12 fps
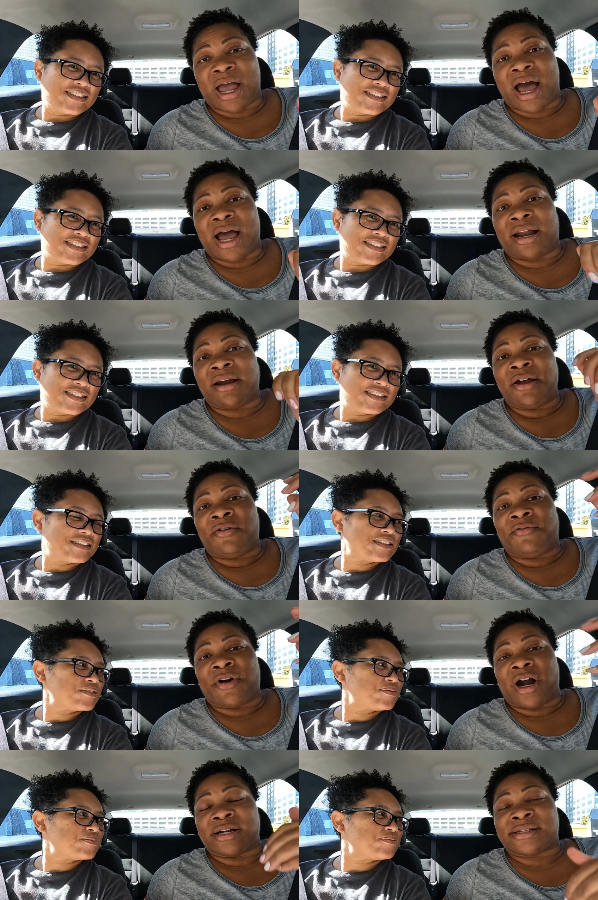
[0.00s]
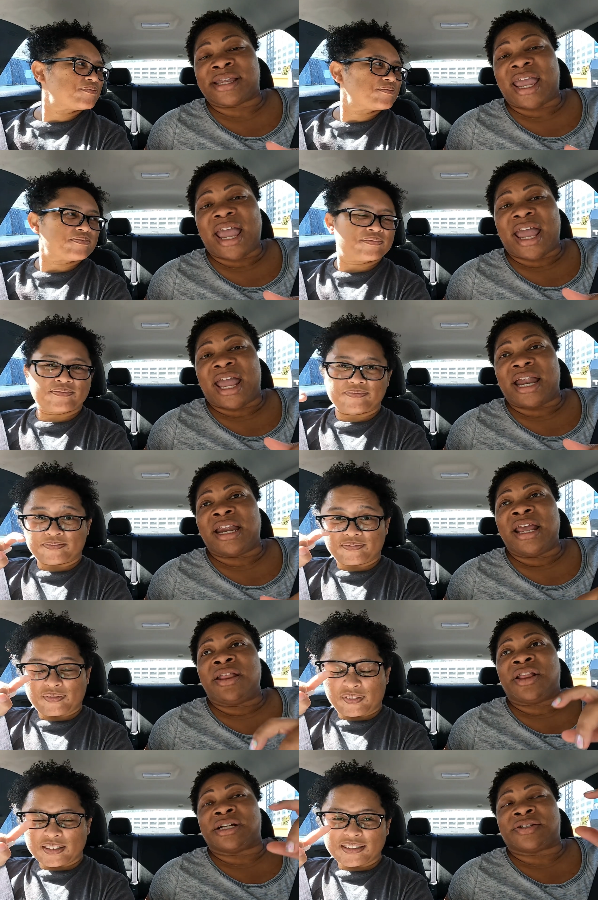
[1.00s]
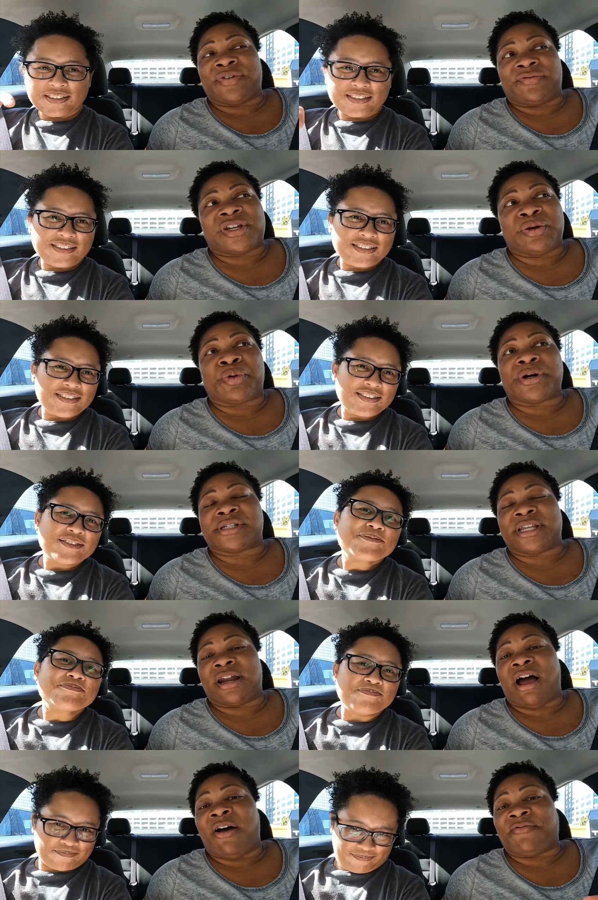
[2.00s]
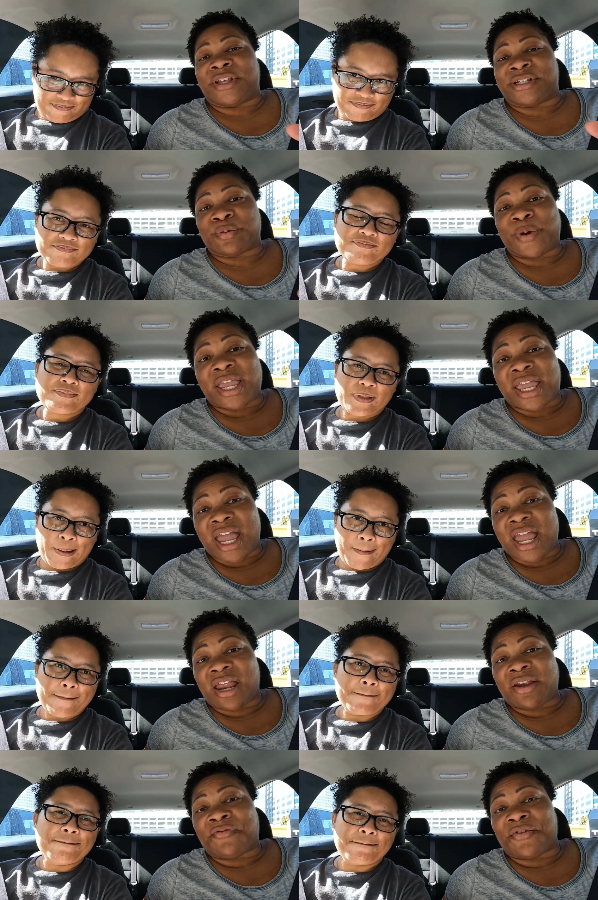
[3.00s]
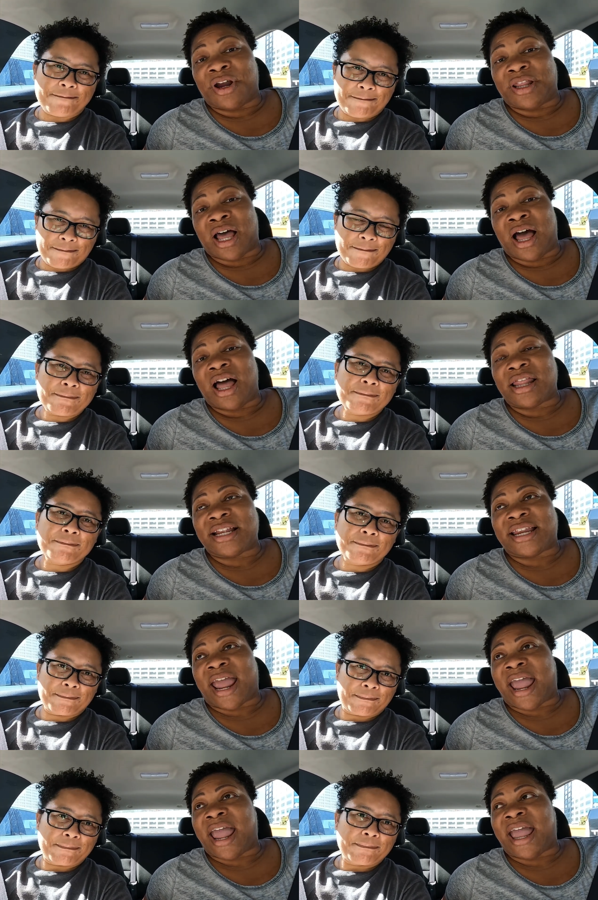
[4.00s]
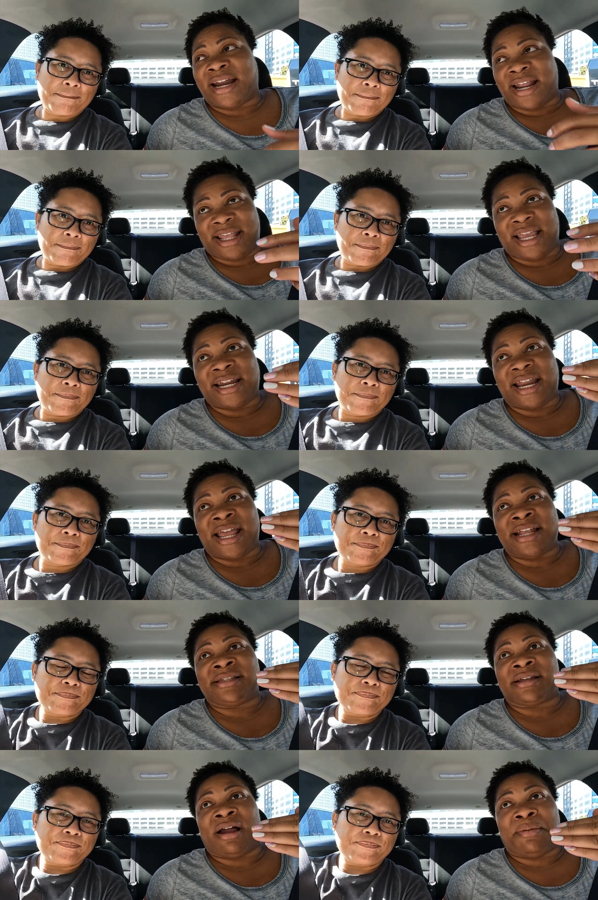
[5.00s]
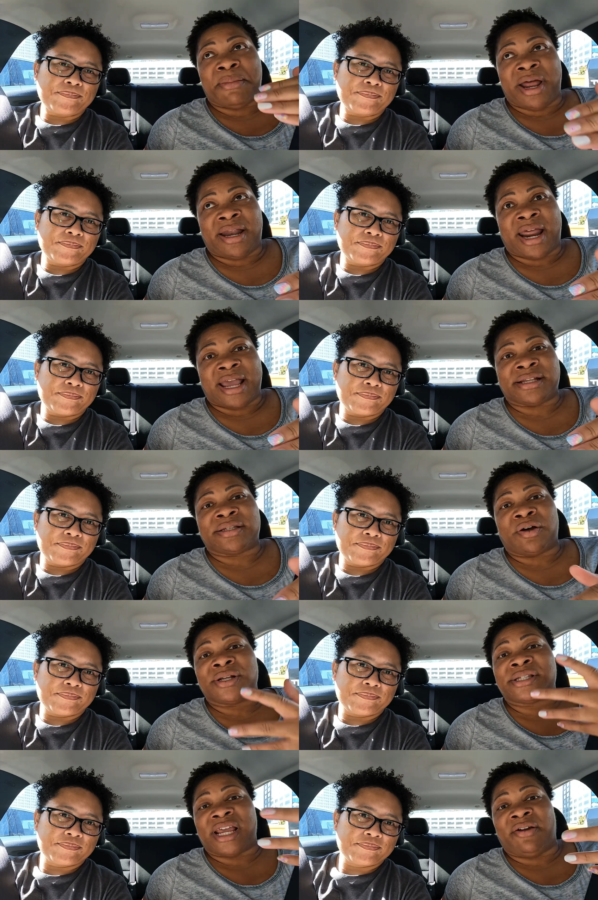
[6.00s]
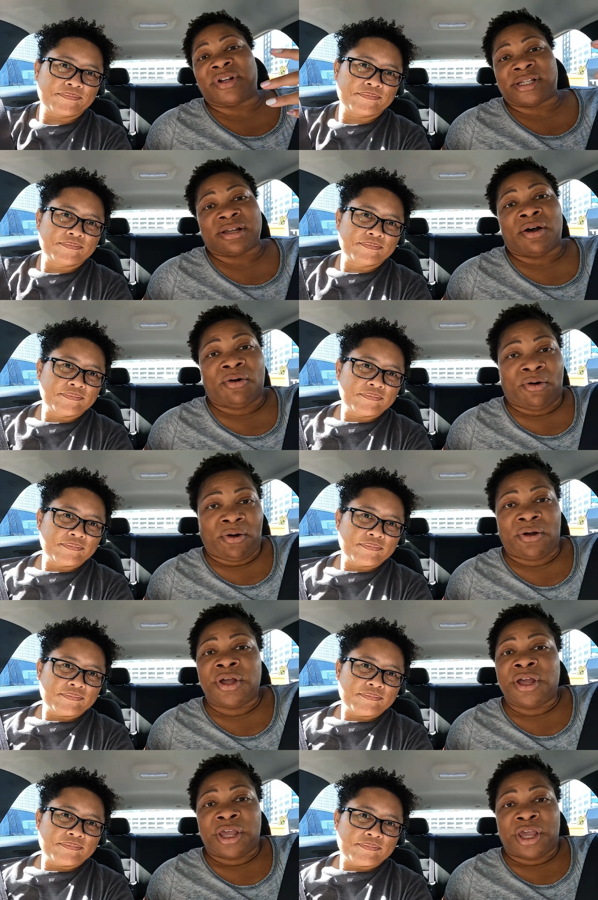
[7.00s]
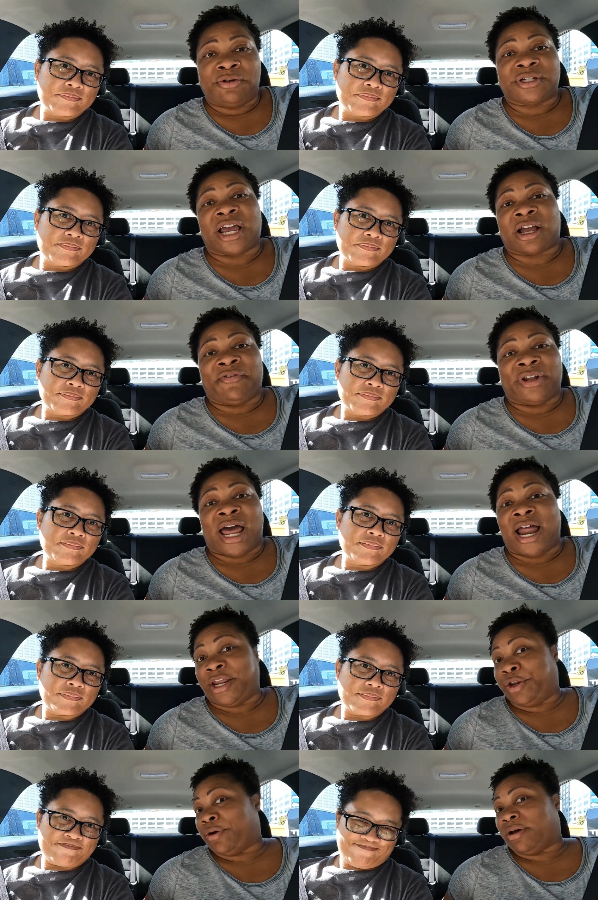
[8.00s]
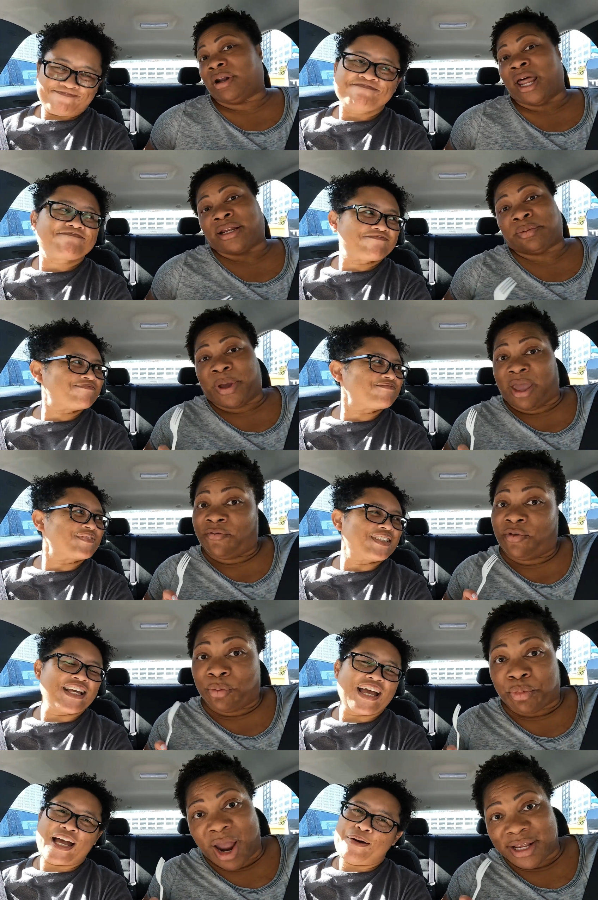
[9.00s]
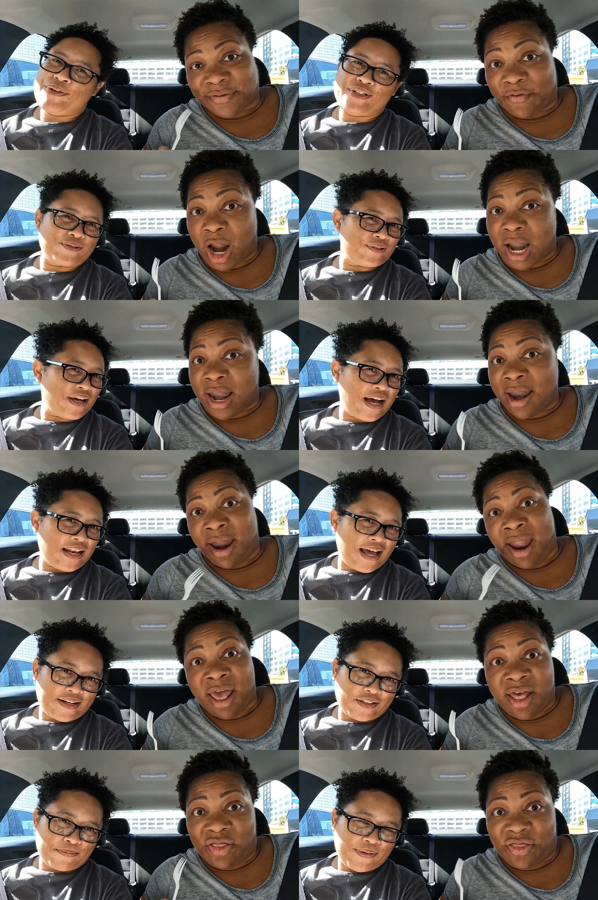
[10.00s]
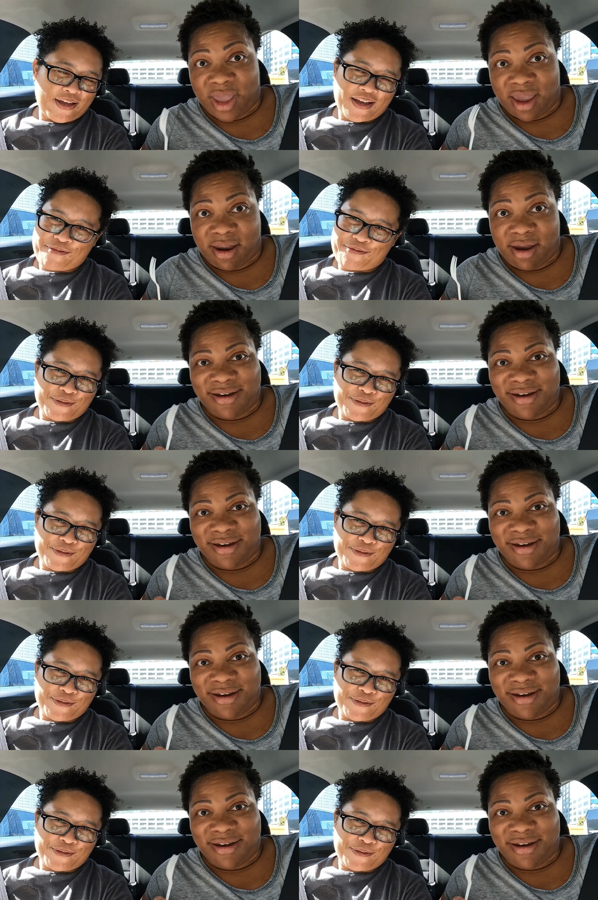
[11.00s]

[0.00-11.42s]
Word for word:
Speaker 1: we got for our skin, there's 15% off this weekend for the holiday, and I think it ends on Monday. So it saved us a whole huge heck of a lot, and you know I don't like to pay full price. Yeah, we do not like to pay